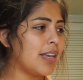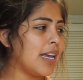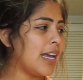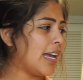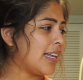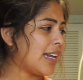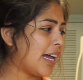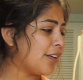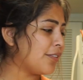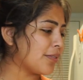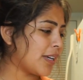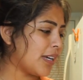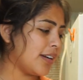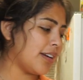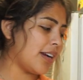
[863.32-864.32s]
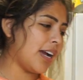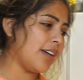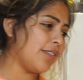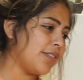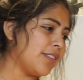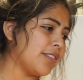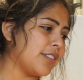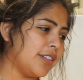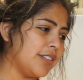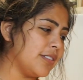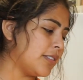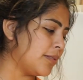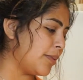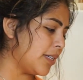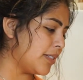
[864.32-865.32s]
And I don't care. I feel good
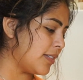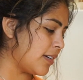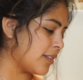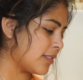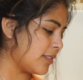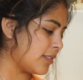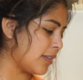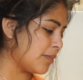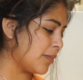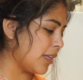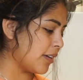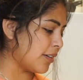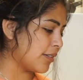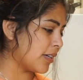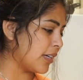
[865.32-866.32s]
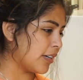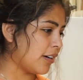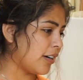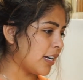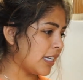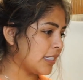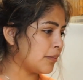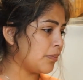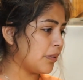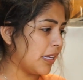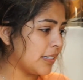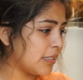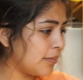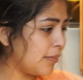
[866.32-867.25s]
to pay taxes. I'm like, okay, God has blessed